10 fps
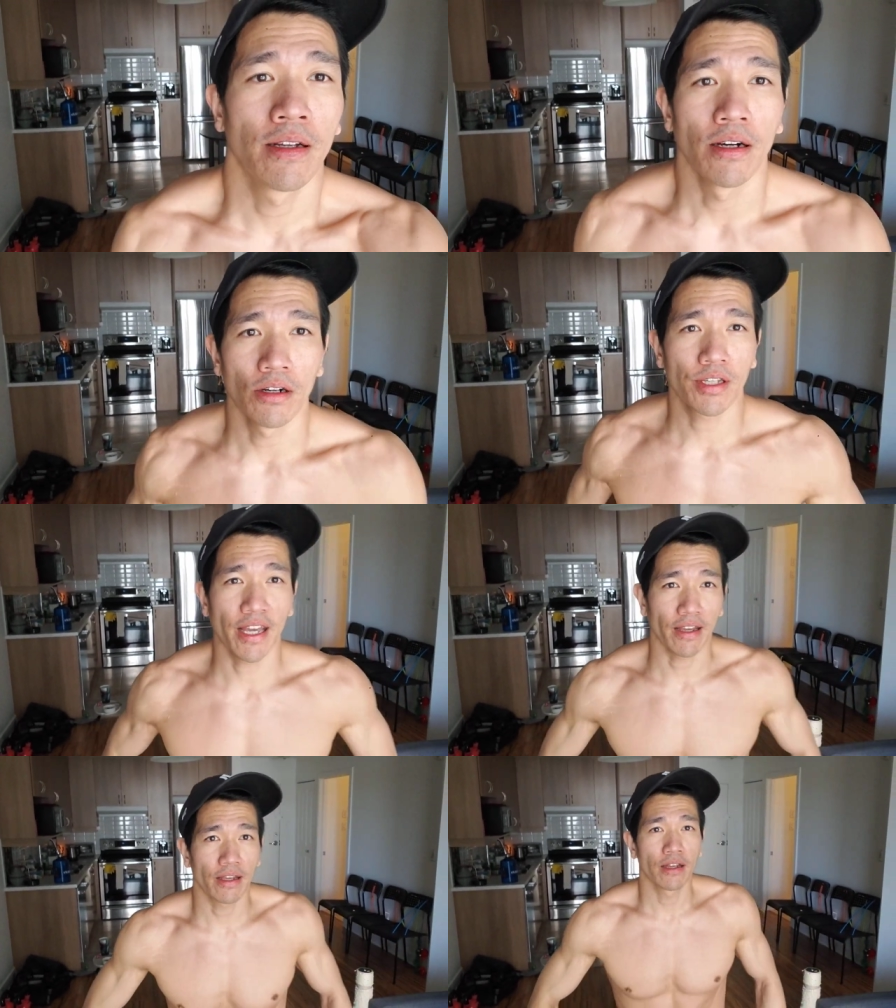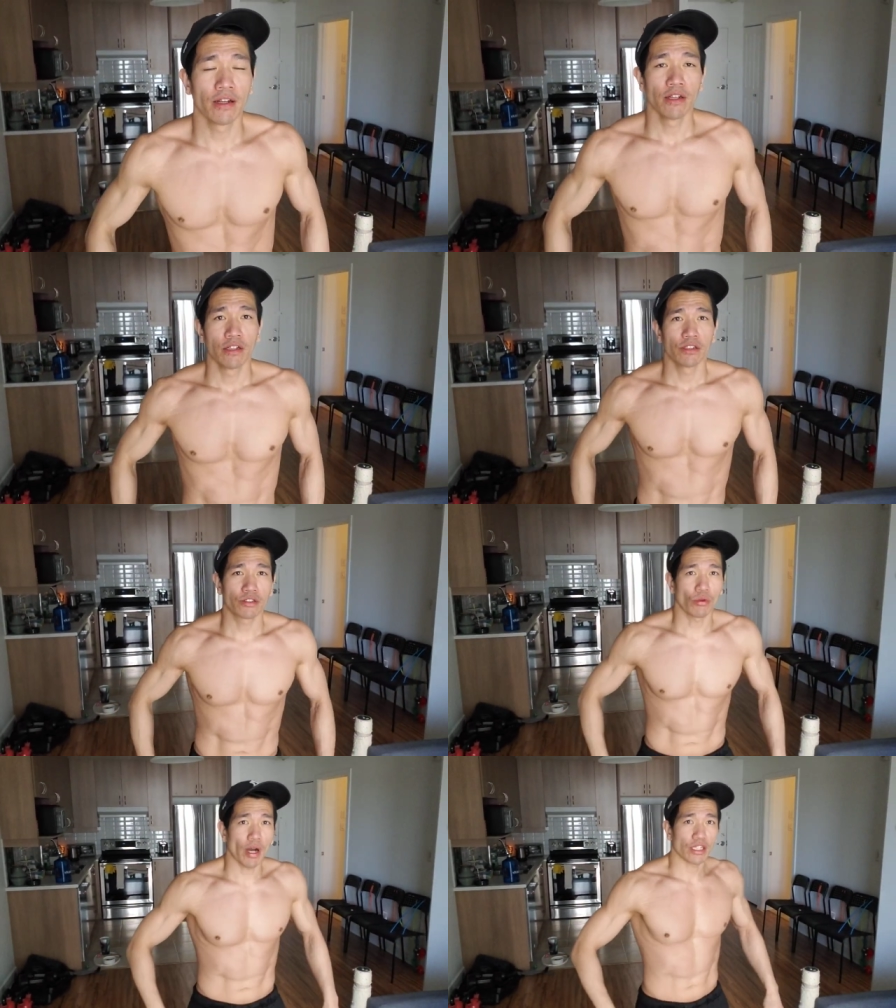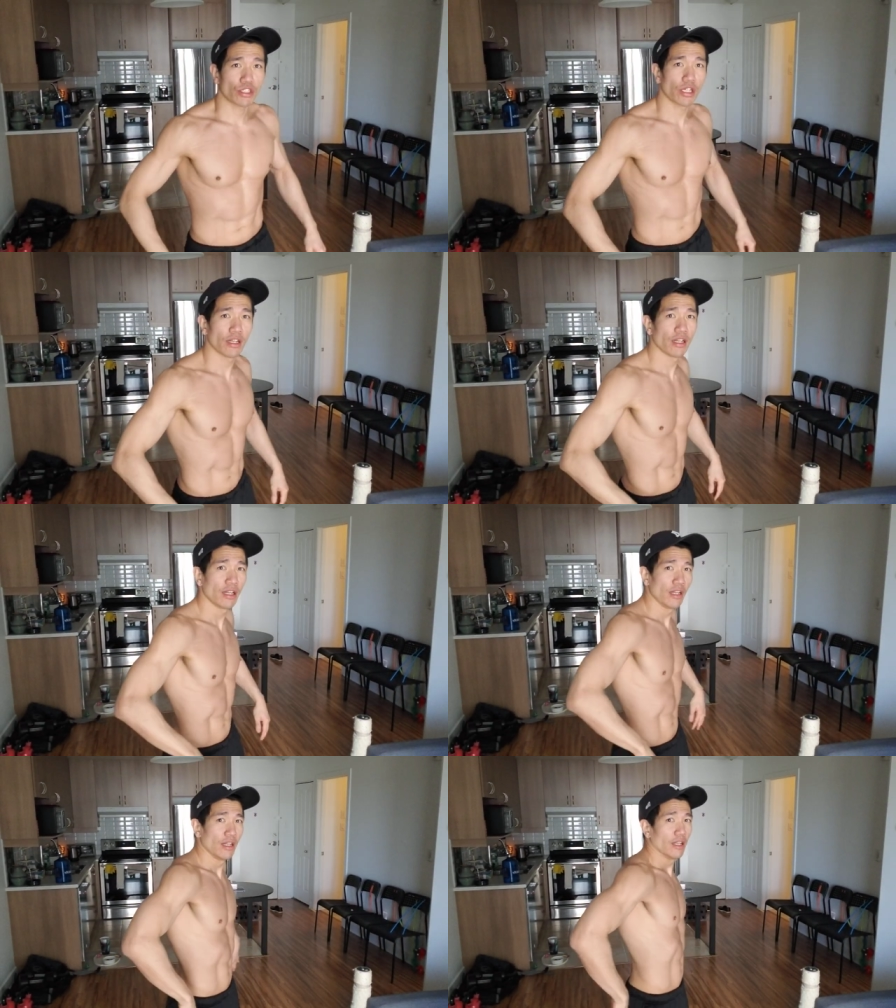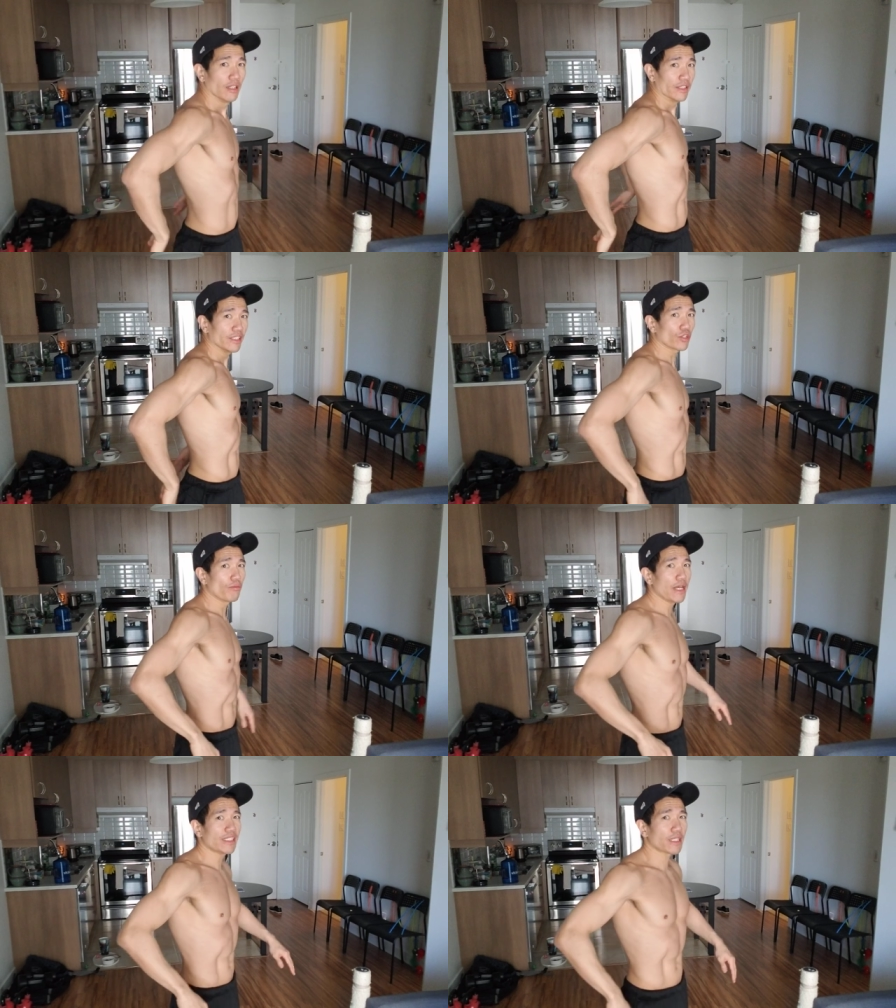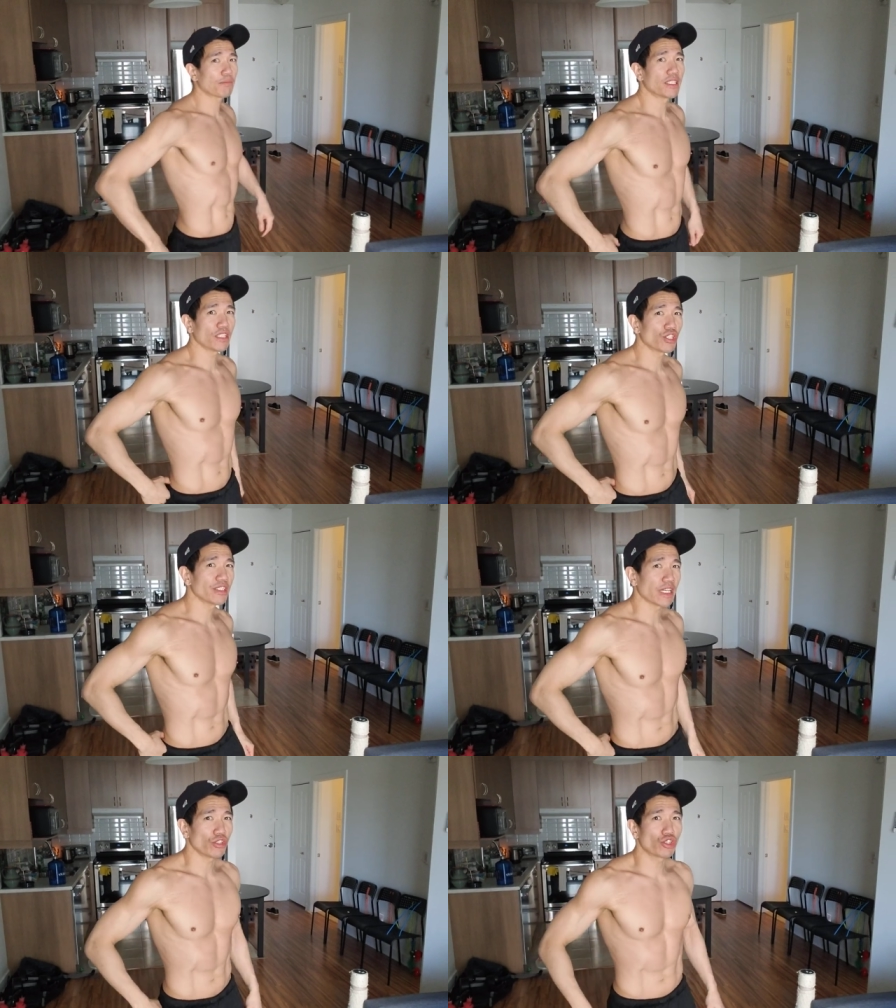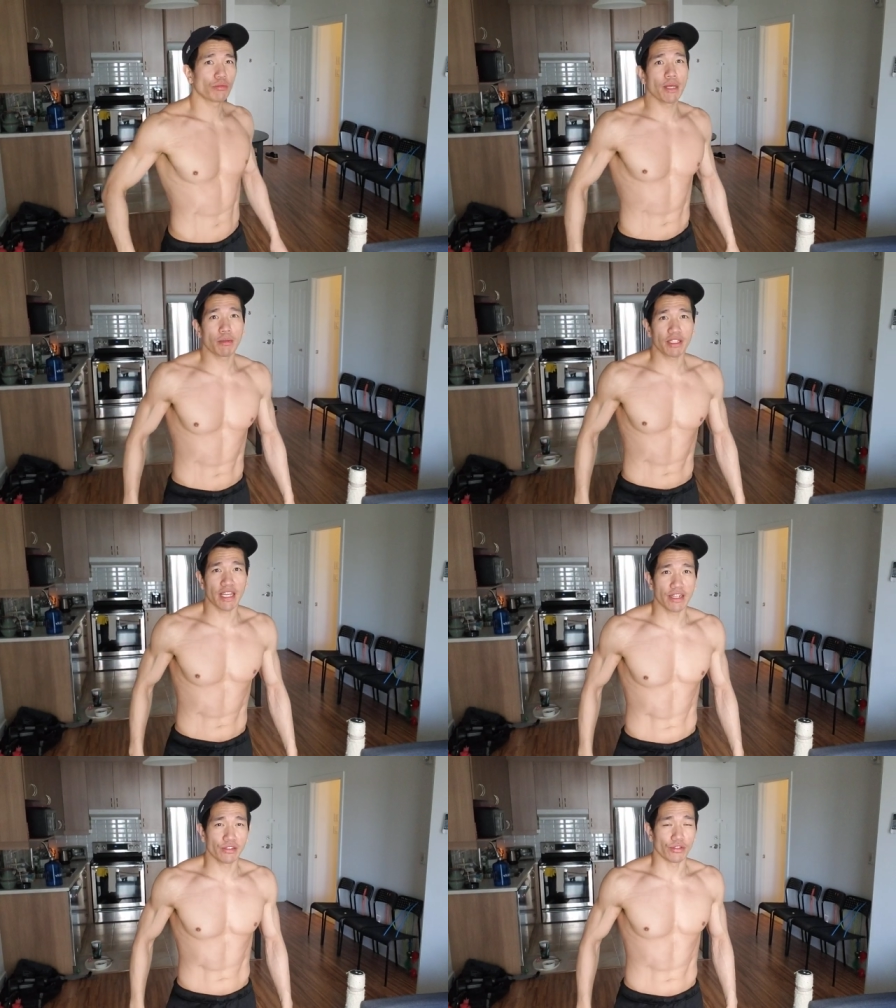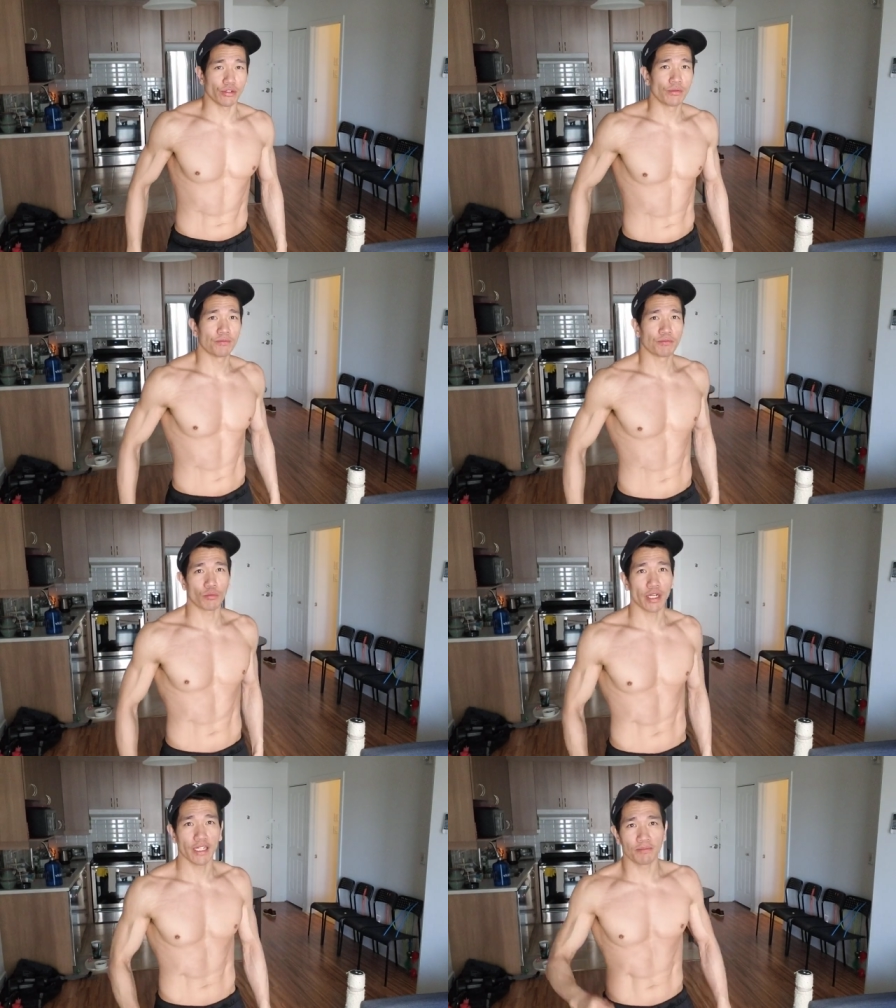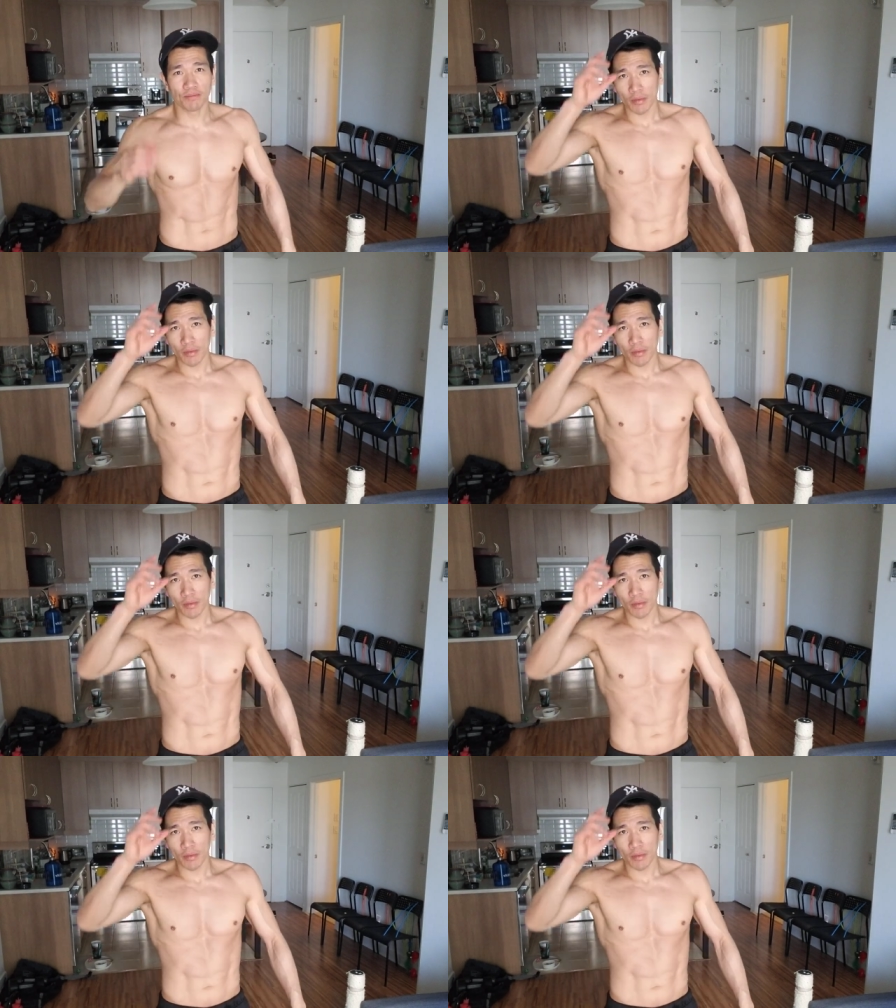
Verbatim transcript: Okay, so watch. These are basic positions that you should be able to get into, right?